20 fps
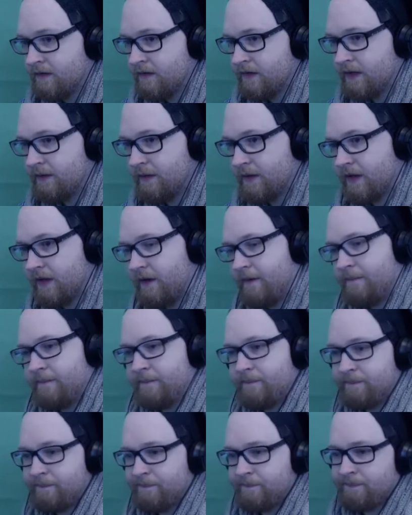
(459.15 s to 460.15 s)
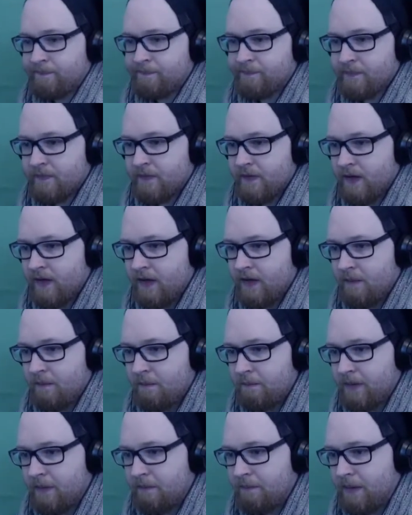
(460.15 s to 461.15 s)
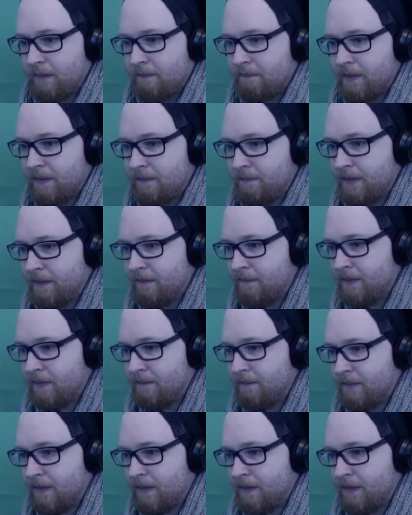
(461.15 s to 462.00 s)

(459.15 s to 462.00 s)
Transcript: there we go bum bum bum bum bum